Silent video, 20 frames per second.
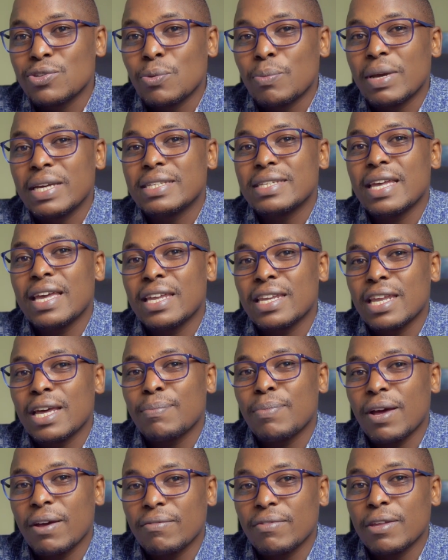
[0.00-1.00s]
you might end
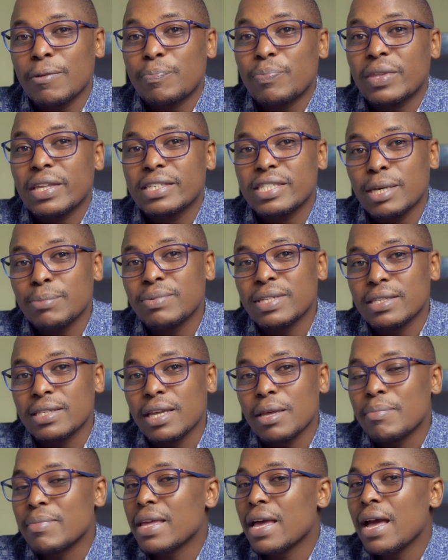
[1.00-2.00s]
up having
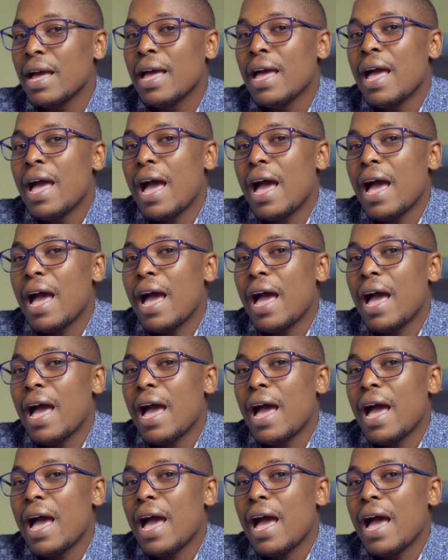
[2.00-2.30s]
septicemia